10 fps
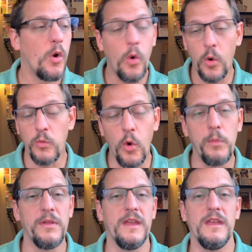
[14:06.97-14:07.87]
or
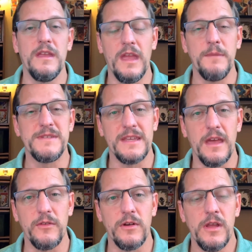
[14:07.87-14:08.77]
role-playing game
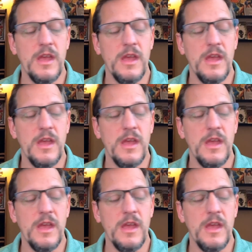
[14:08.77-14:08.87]
together.